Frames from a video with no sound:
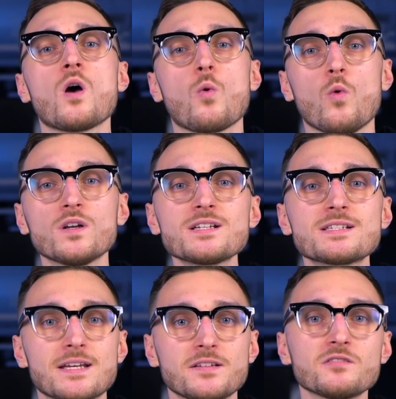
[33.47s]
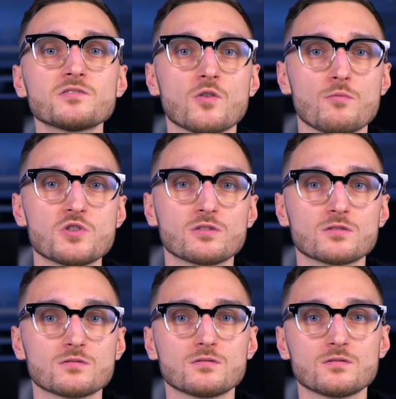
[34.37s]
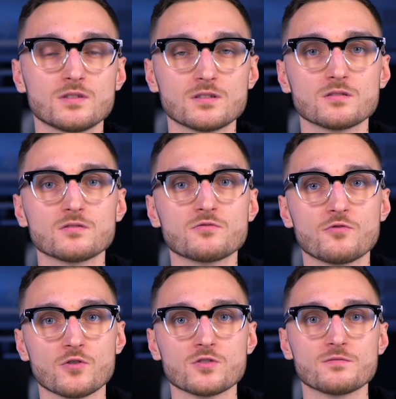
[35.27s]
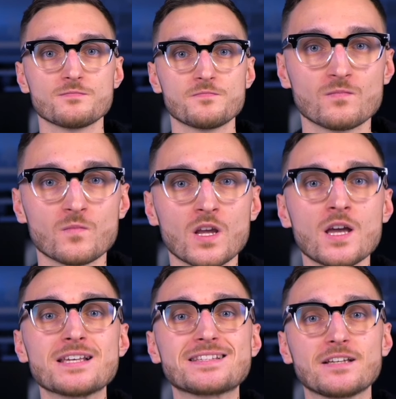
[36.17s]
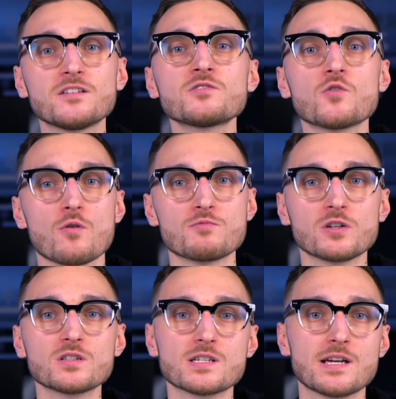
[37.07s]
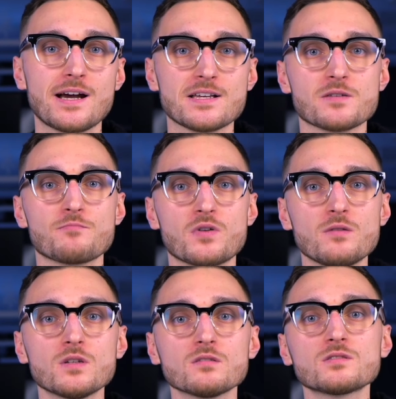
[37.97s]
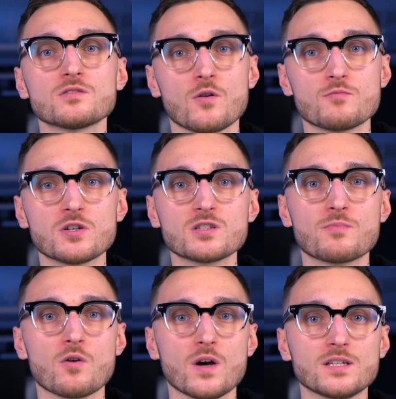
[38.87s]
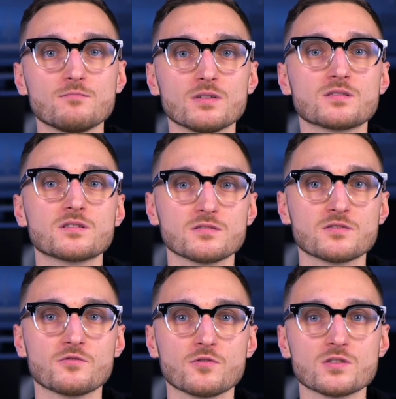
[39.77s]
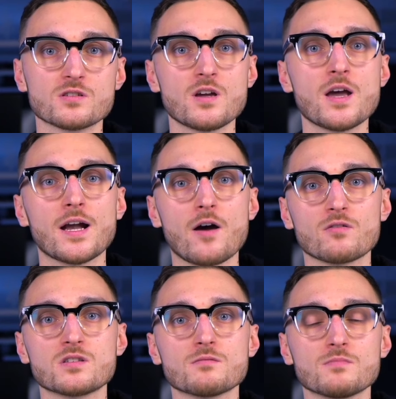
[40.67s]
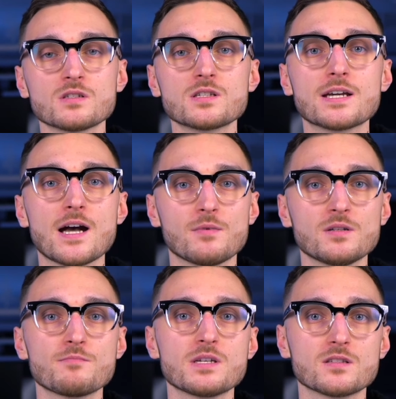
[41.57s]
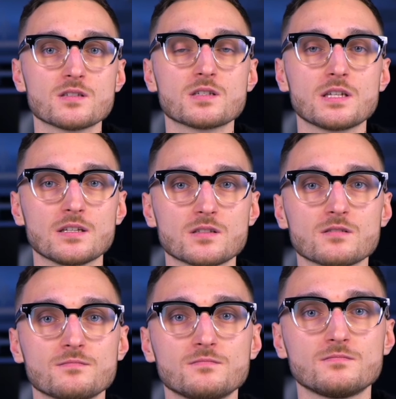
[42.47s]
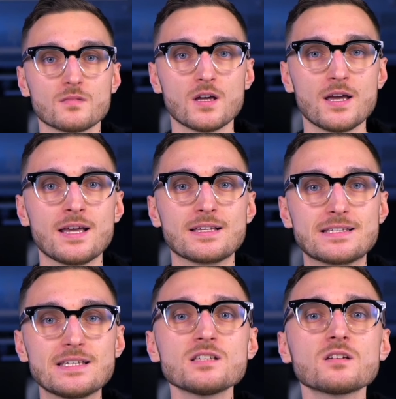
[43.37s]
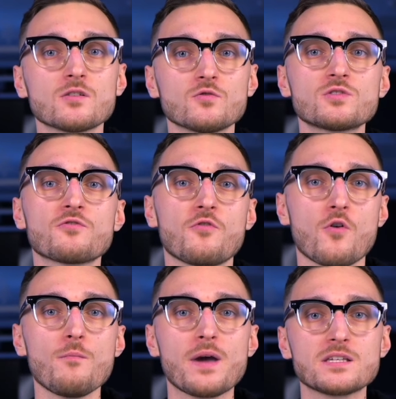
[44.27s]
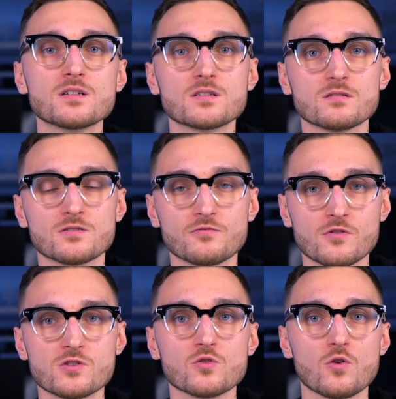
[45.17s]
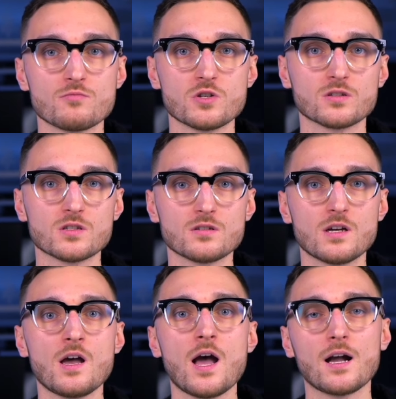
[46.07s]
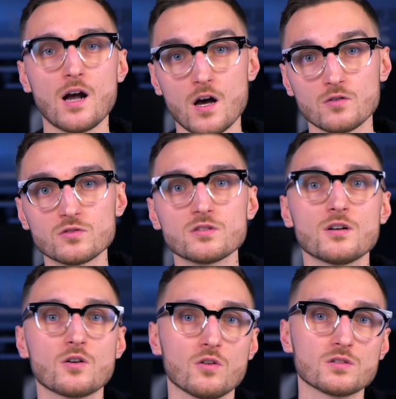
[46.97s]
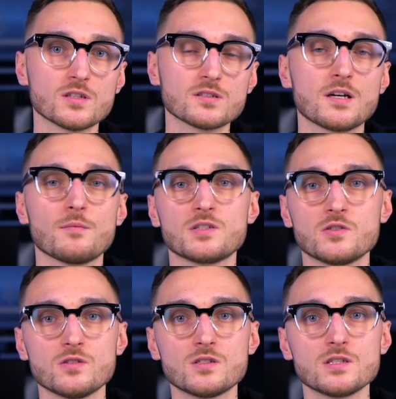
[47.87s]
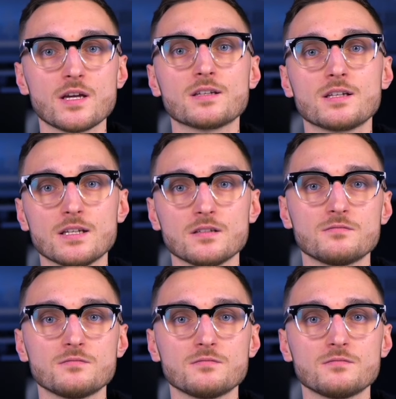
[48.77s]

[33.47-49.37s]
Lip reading: what are standard objects in Salesforce? Standard objects are the pre-built objects provided by Salesforce, covering the most common business needs. This includes 4 basic Salesforce objects: account, contact, opportunity, and lead.